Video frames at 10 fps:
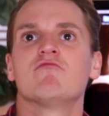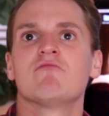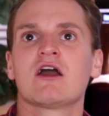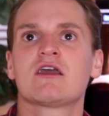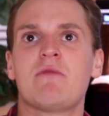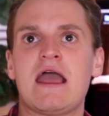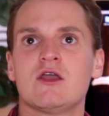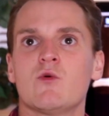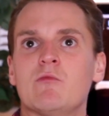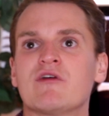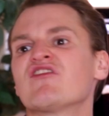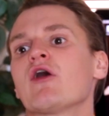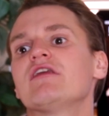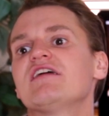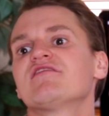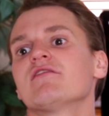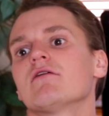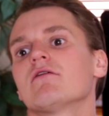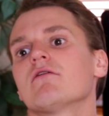room like a penguin with no knees.